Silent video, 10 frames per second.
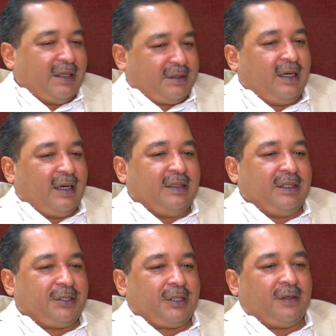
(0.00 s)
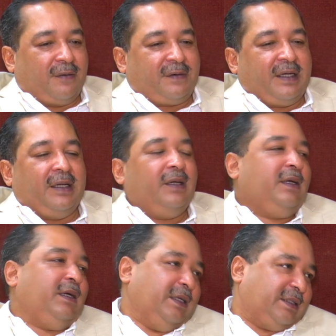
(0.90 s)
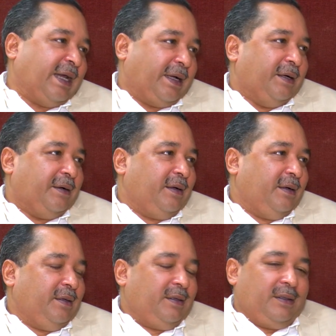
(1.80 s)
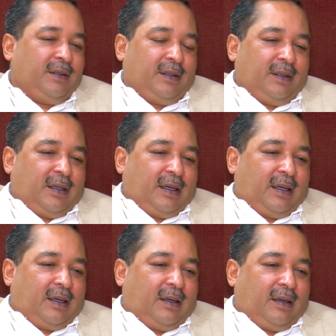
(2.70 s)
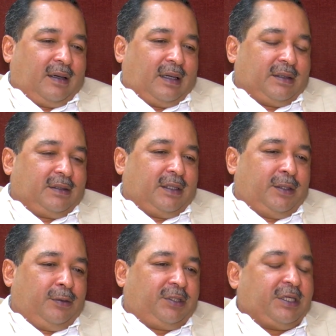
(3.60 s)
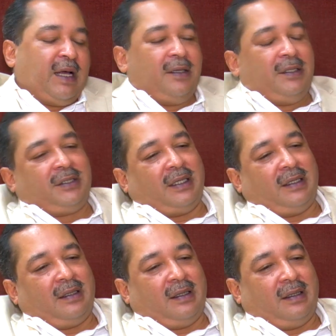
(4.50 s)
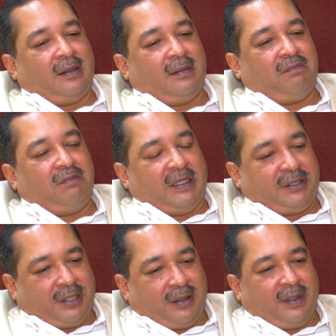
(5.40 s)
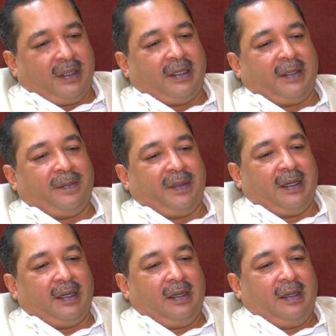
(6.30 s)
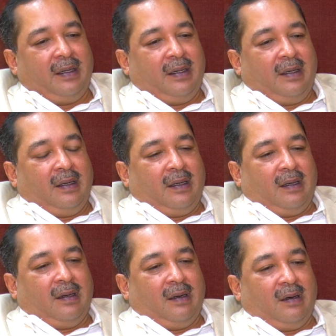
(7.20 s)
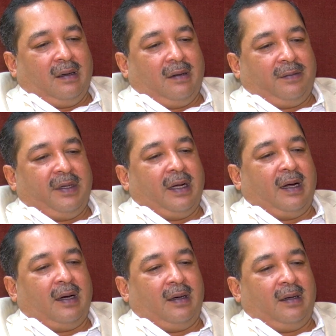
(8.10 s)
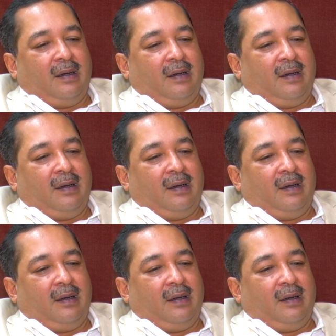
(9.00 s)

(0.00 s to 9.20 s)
realization of tea is stagnant. And that is a huge challenge. And as chairman ATPA, we are,